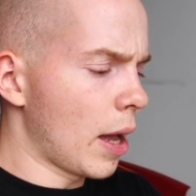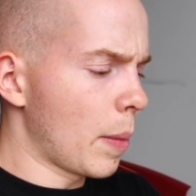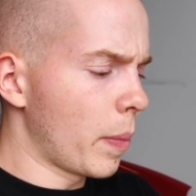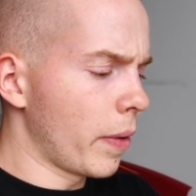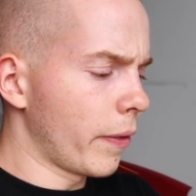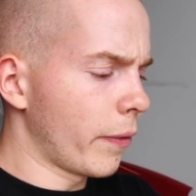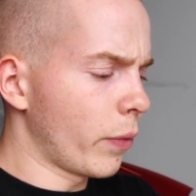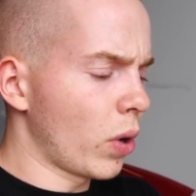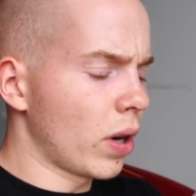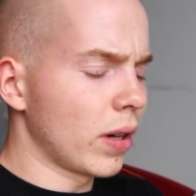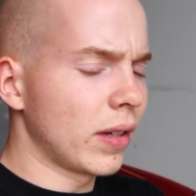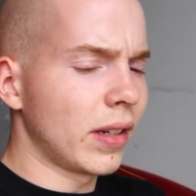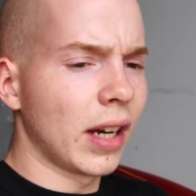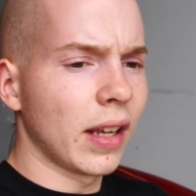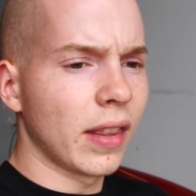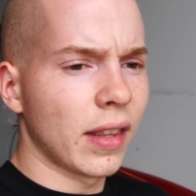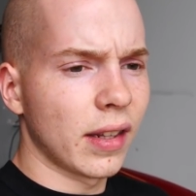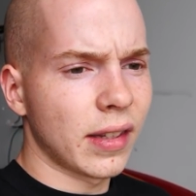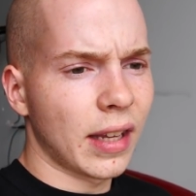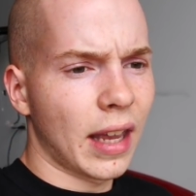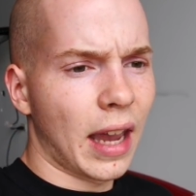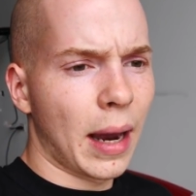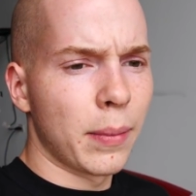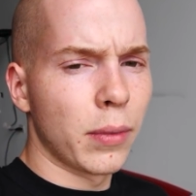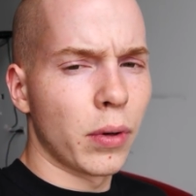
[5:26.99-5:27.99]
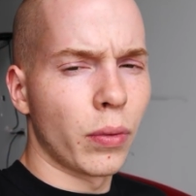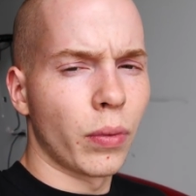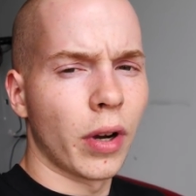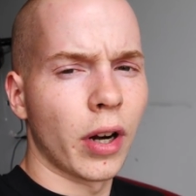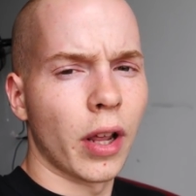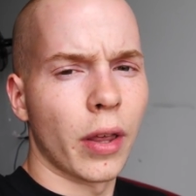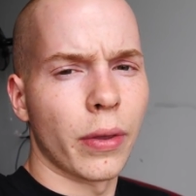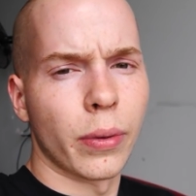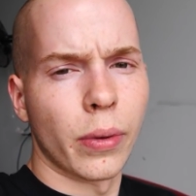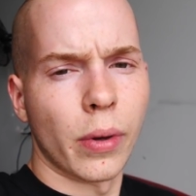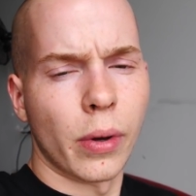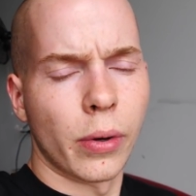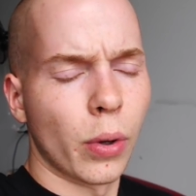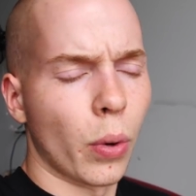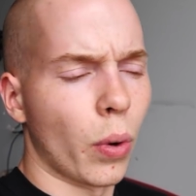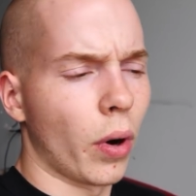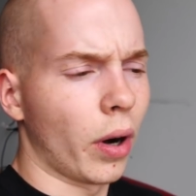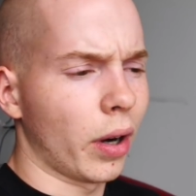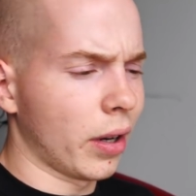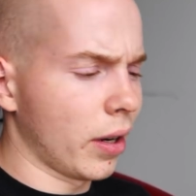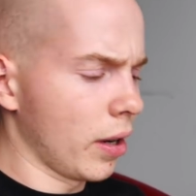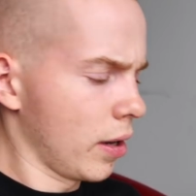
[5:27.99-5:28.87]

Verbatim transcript: before I take the time to run it through the door,